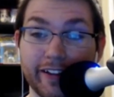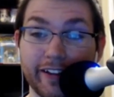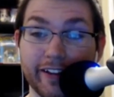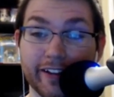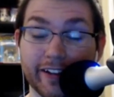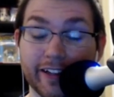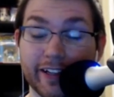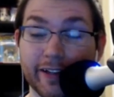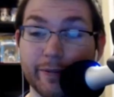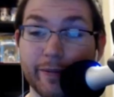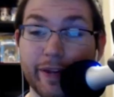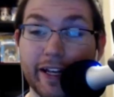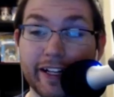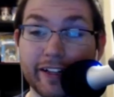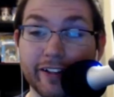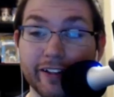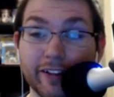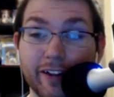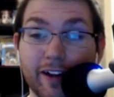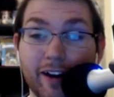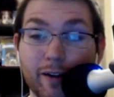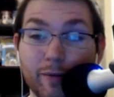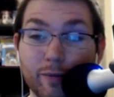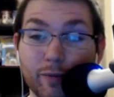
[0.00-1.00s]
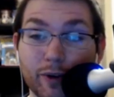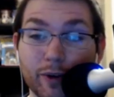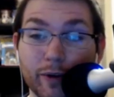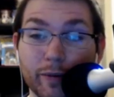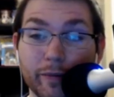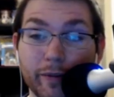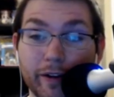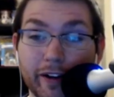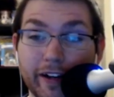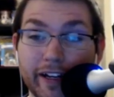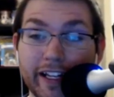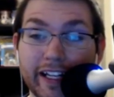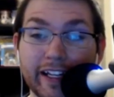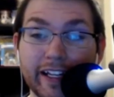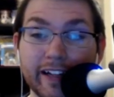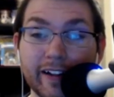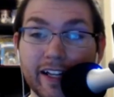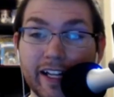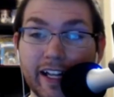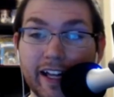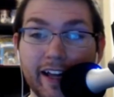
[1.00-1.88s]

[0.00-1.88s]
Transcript: They're going to make a lot more money